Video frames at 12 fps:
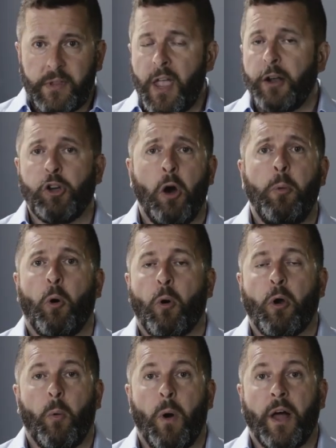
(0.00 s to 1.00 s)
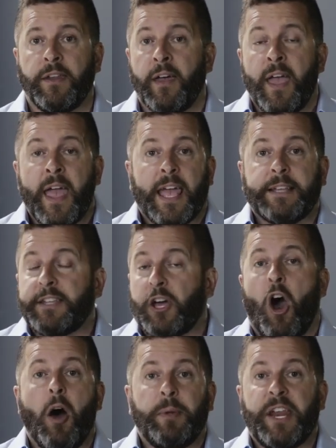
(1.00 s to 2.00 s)
And Kobo Aura 1 is the
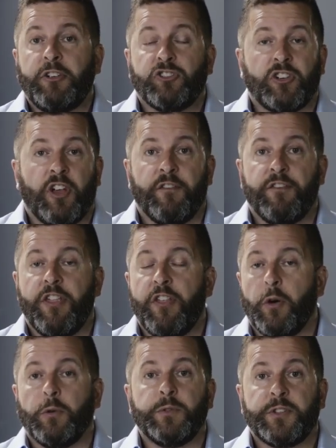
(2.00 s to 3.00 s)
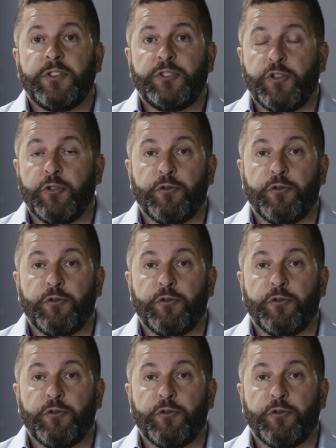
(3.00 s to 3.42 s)
combination of those two